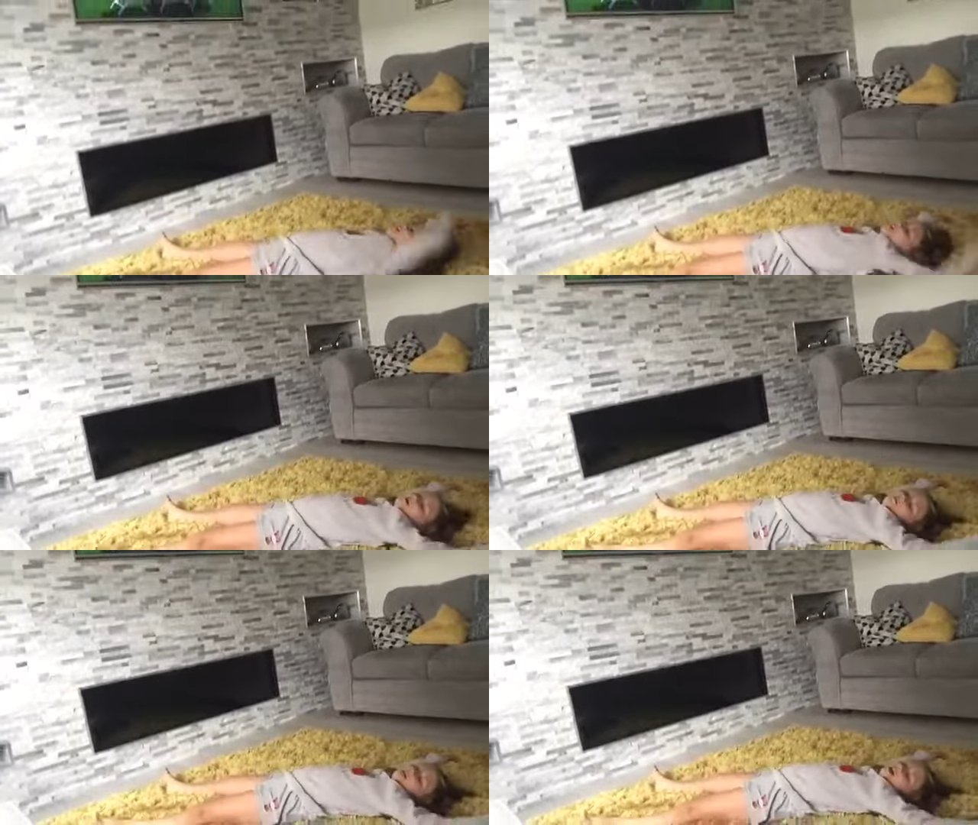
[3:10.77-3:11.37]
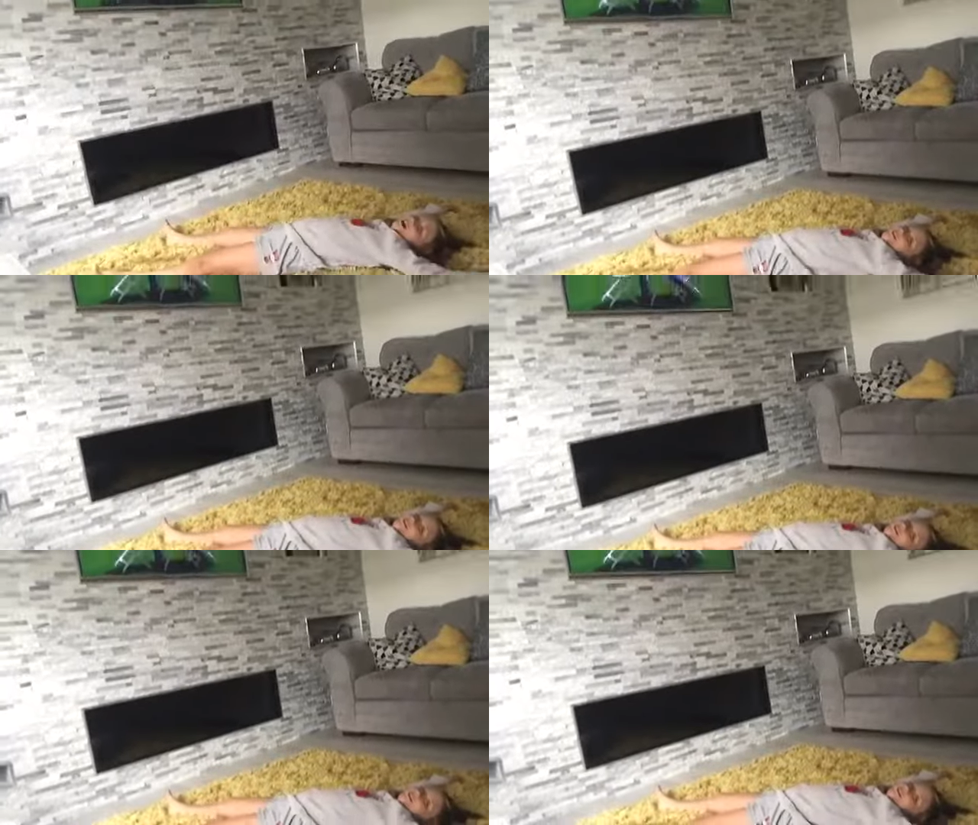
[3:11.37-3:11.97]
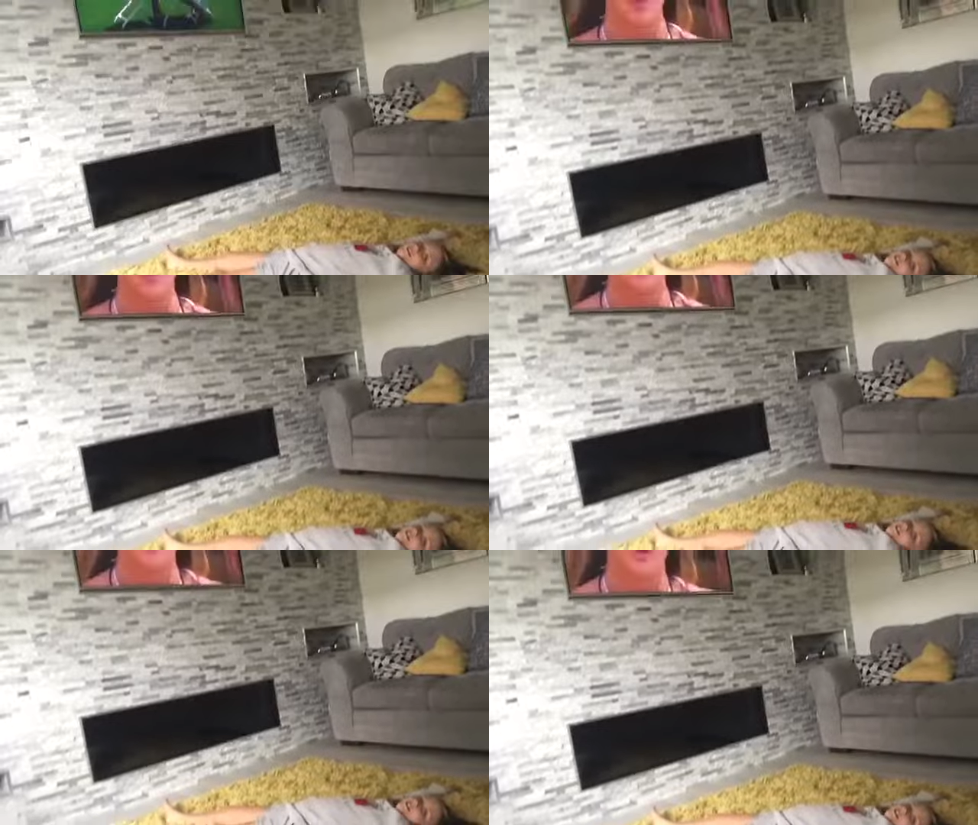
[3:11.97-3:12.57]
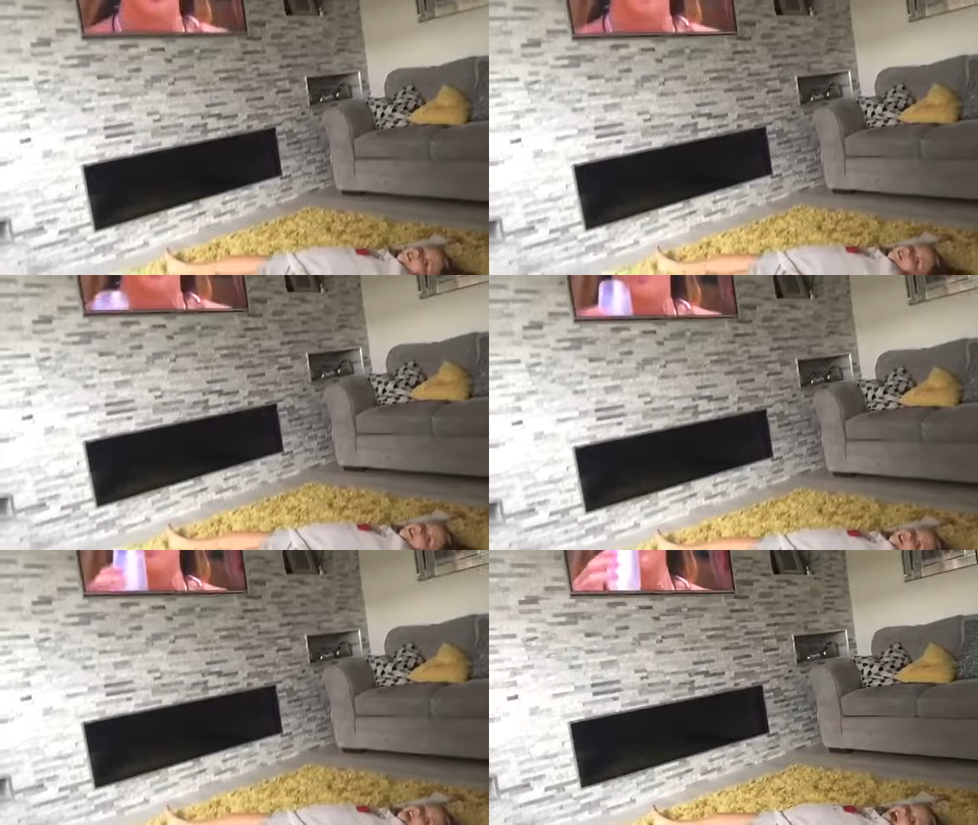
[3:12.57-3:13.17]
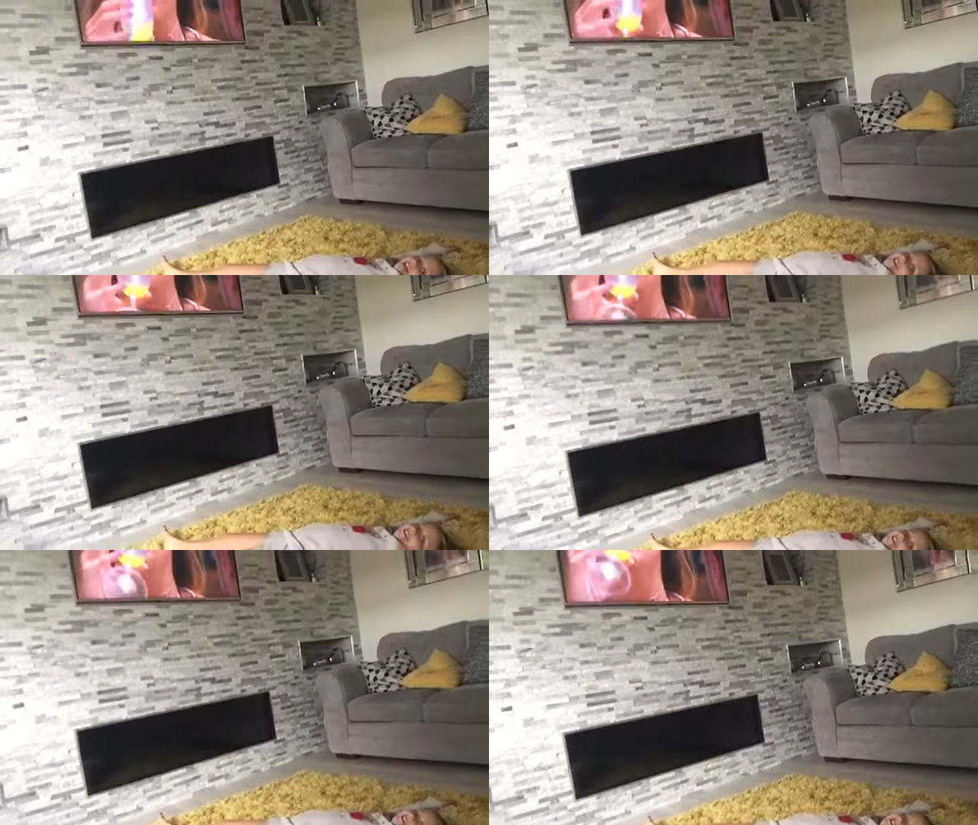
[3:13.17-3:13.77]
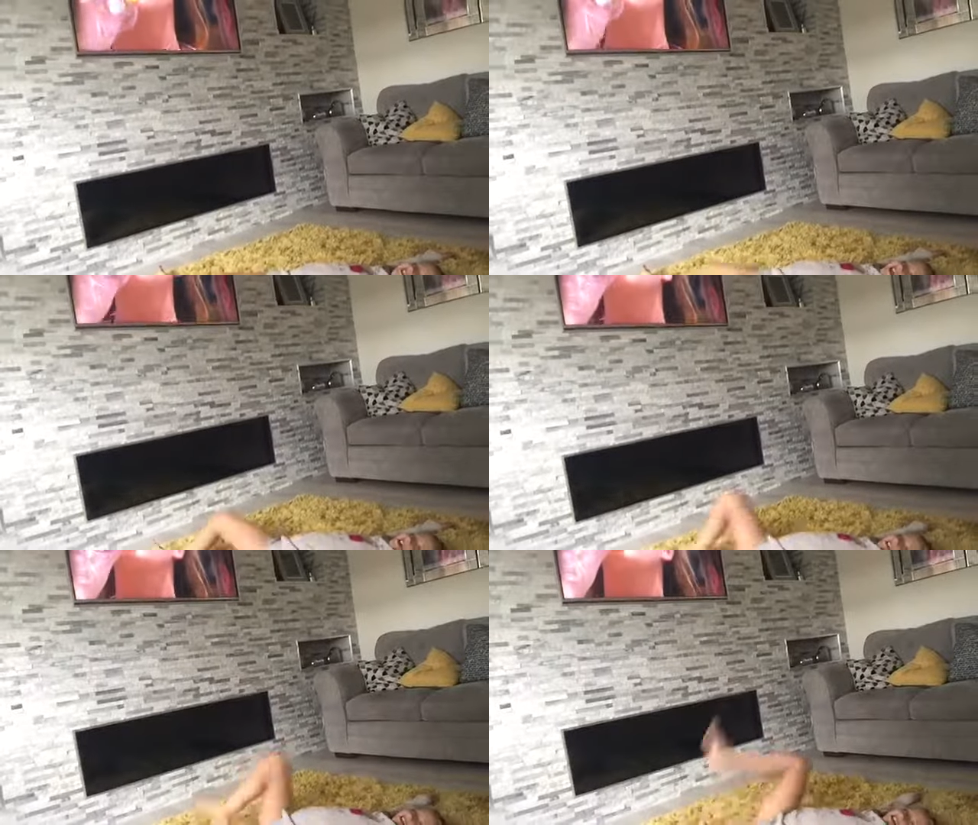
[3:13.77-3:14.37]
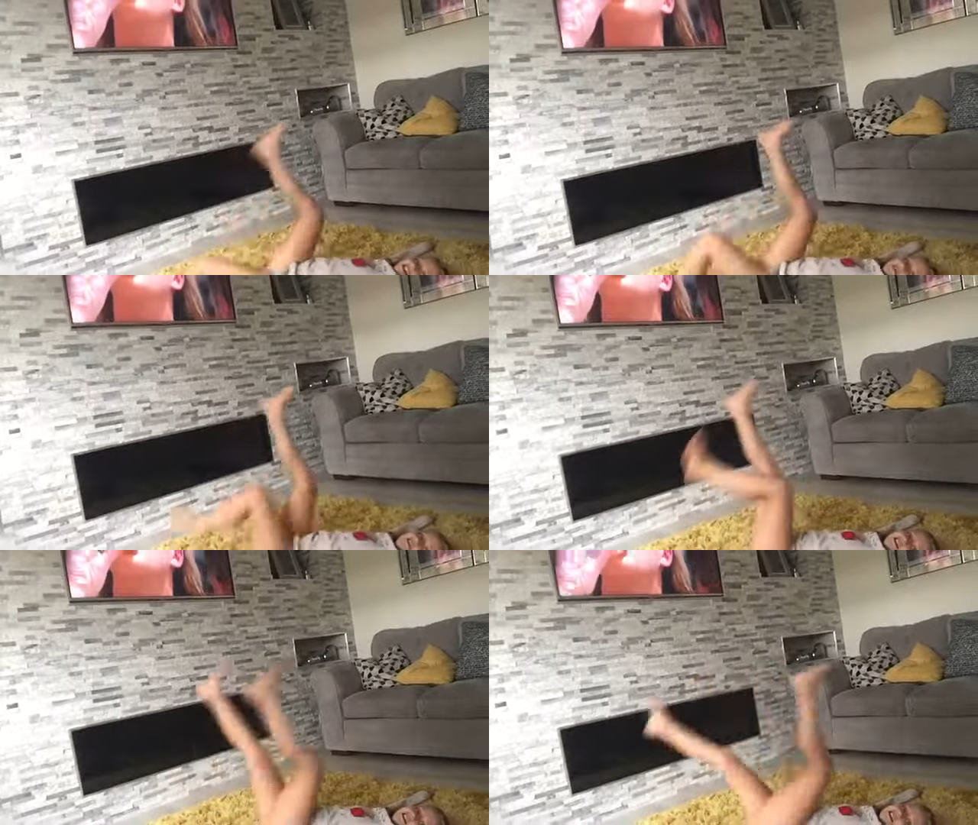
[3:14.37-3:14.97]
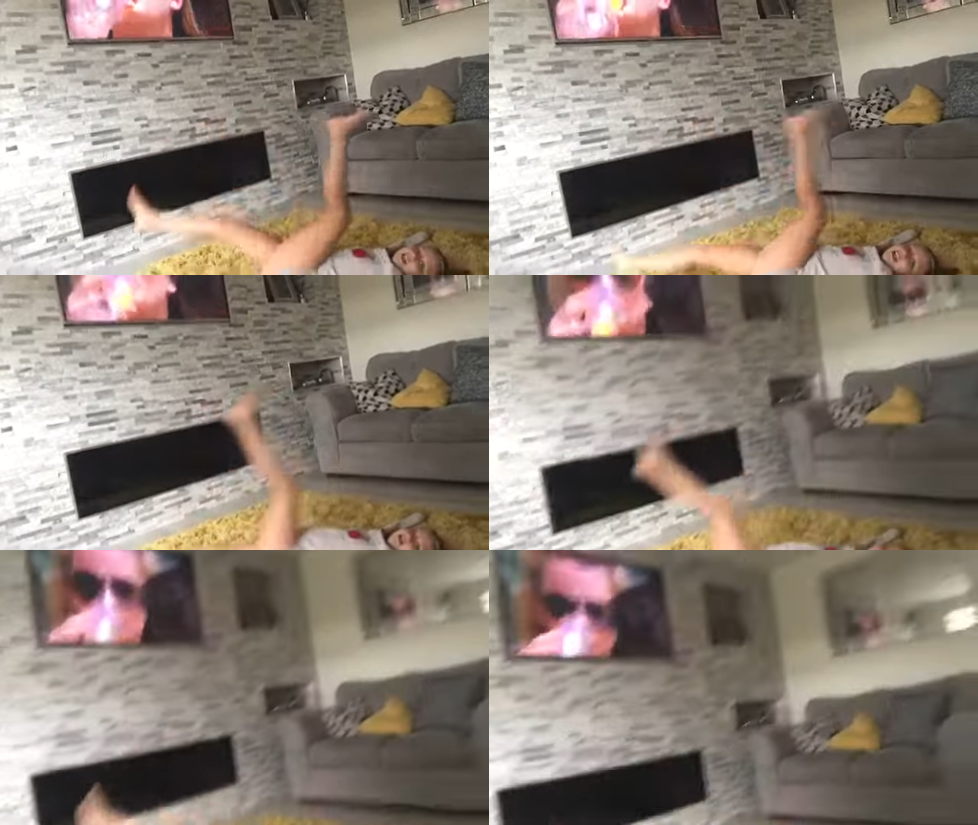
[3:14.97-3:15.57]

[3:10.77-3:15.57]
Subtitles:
Nobody's mouth can be seen.